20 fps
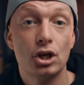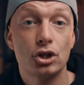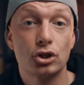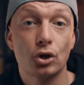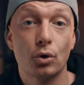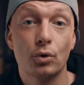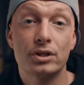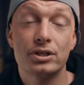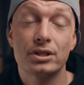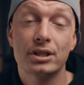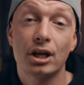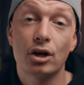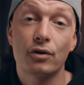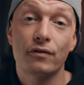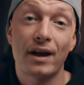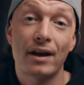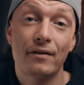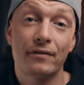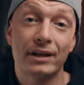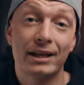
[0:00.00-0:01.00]
So instead of
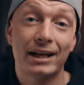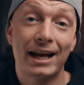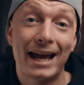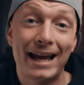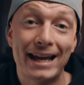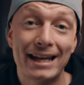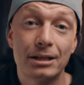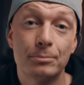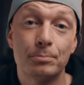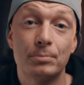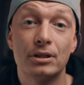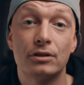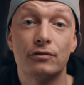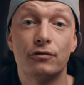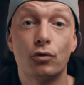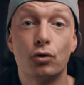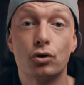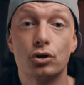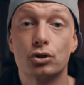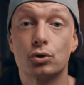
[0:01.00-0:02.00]
having an 8-bit
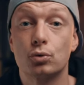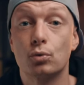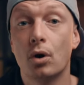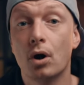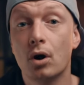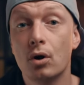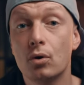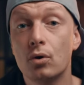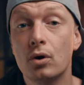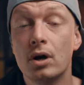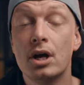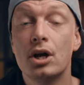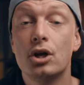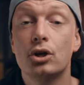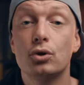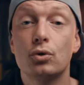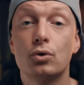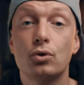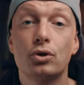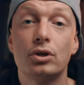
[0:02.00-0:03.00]
420,
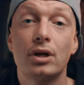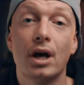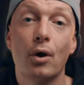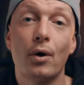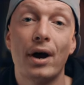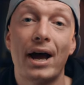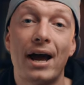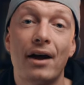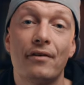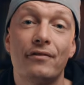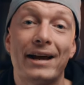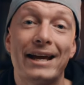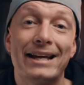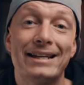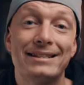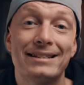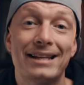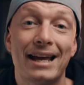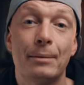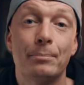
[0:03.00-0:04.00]
you could now have a
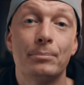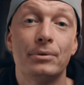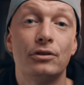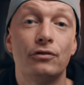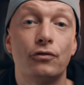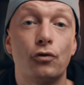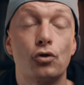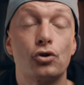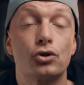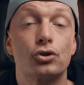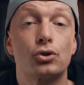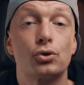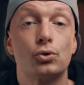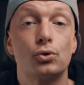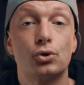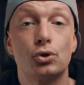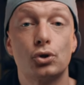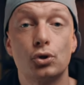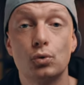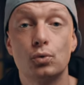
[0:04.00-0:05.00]
10-bit
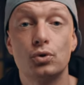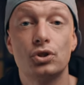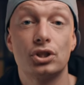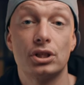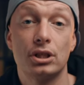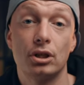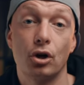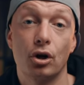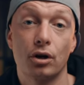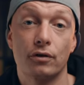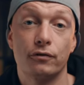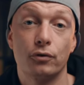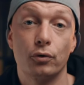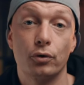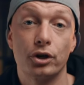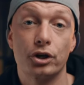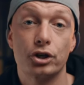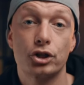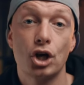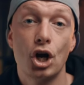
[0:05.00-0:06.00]
422 CLog
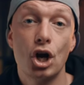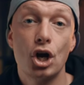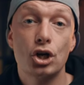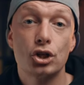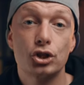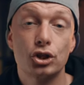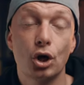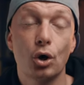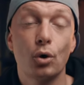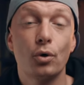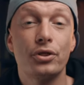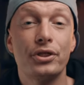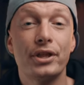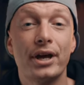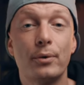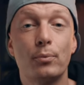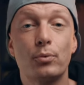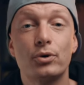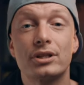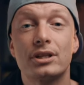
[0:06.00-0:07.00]
footage. So
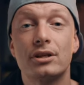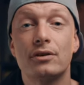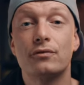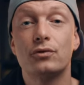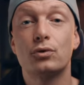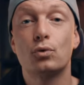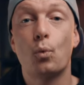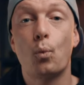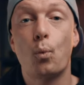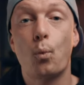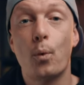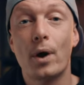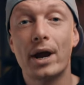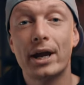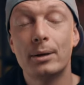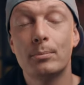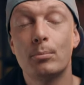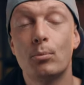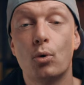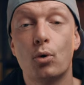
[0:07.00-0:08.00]
that would give you
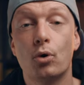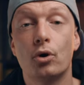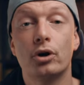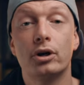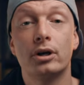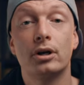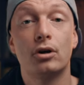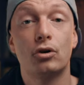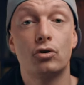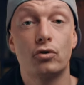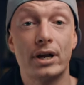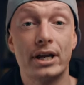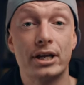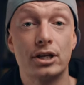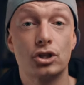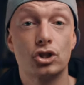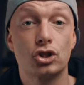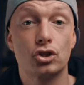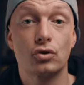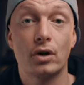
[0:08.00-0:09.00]
way more
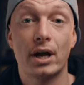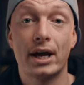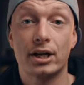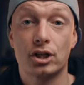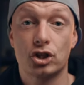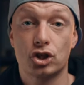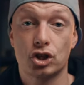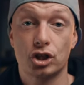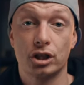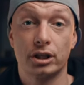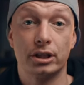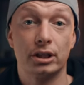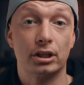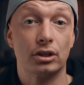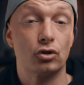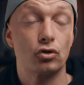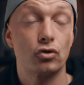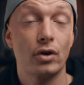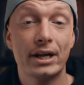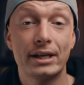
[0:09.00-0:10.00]
range to actually
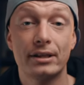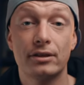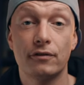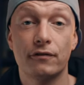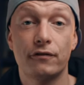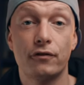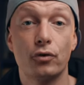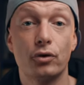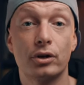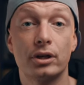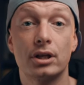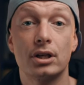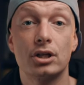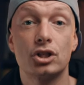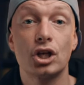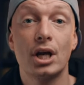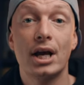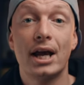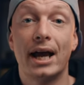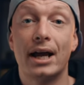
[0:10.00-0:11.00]
grade the
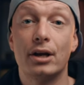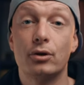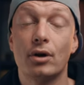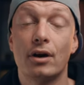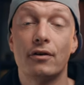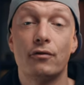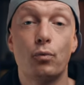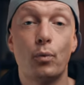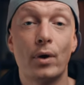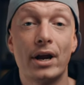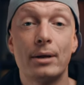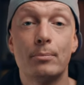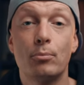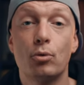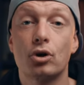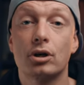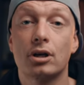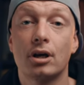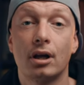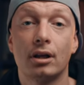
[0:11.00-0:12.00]
footage, and you have way
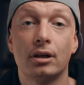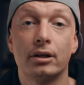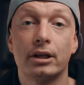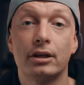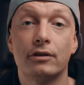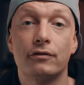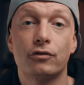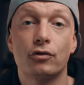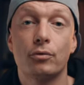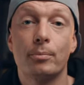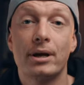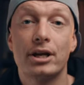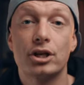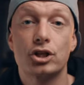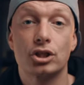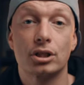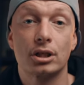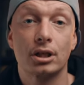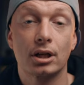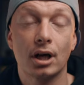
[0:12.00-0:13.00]
more color
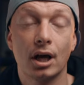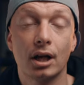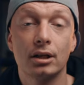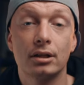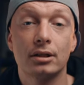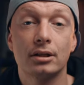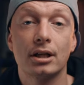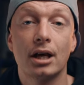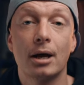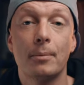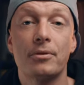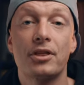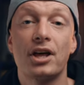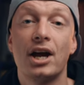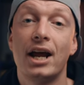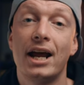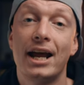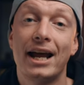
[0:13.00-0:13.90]
information and color depth